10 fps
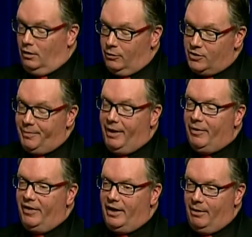There was a man
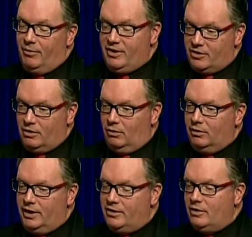by the name, he's
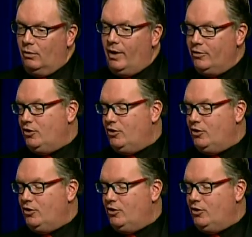still around,